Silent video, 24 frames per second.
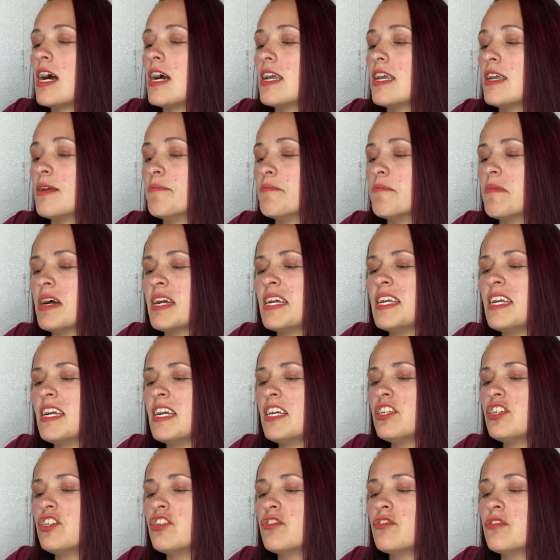It might
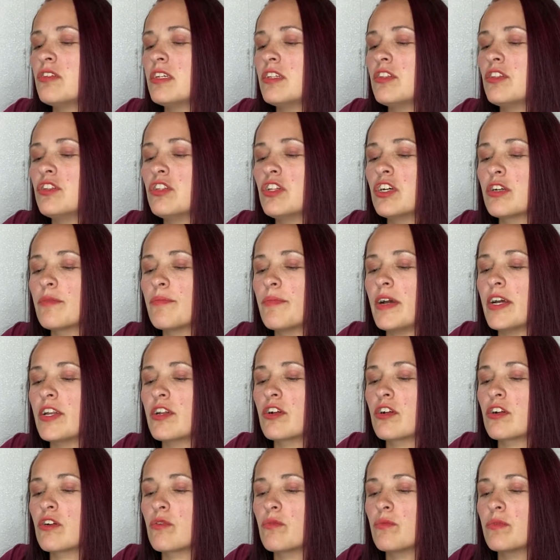actually look
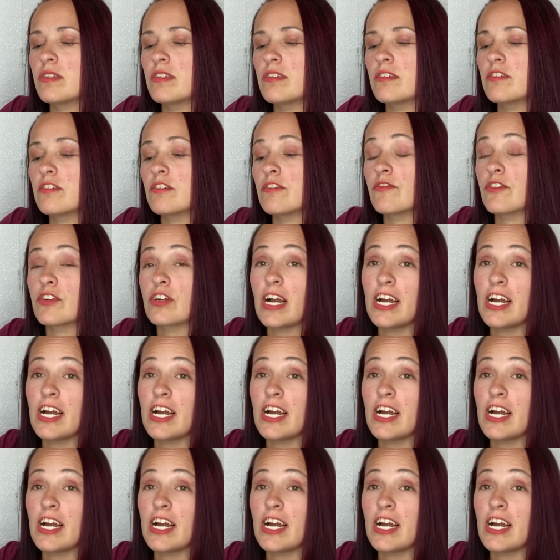better with the silver.